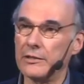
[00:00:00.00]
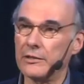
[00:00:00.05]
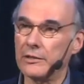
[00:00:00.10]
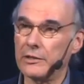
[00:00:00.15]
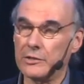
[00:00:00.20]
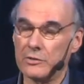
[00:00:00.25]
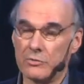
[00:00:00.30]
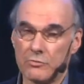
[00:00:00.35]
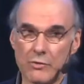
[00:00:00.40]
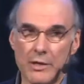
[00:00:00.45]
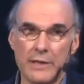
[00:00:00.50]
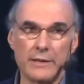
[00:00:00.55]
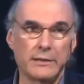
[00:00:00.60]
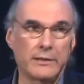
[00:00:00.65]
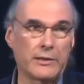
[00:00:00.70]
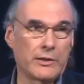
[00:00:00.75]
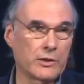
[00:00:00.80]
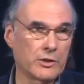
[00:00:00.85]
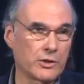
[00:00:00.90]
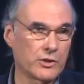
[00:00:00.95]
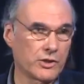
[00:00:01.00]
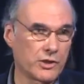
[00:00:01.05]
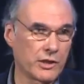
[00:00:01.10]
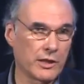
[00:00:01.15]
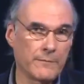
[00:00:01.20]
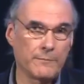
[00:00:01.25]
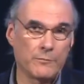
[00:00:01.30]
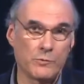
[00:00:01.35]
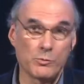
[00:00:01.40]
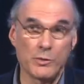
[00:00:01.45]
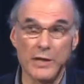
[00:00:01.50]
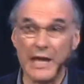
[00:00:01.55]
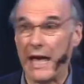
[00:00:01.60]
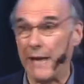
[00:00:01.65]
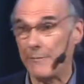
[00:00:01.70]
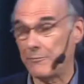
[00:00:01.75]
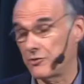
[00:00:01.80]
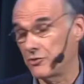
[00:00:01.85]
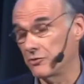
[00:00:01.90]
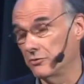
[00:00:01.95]
they're going to right their ship, and we
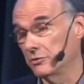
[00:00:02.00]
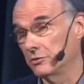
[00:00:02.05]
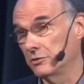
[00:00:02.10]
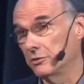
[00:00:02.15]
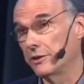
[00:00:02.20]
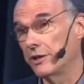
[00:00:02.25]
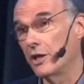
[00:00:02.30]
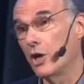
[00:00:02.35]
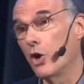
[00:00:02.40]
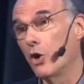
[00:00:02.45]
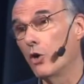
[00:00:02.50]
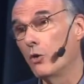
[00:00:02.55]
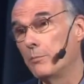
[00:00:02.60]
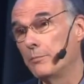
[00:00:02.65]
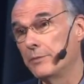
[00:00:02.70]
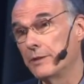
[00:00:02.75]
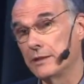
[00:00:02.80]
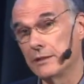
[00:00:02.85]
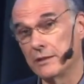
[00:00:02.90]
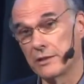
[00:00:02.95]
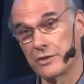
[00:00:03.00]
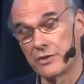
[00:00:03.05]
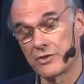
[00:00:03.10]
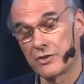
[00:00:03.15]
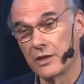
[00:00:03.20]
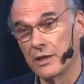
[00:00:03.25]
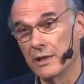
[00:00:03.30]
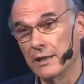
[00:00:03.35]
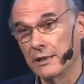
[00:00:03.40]
absolutely hope, and it is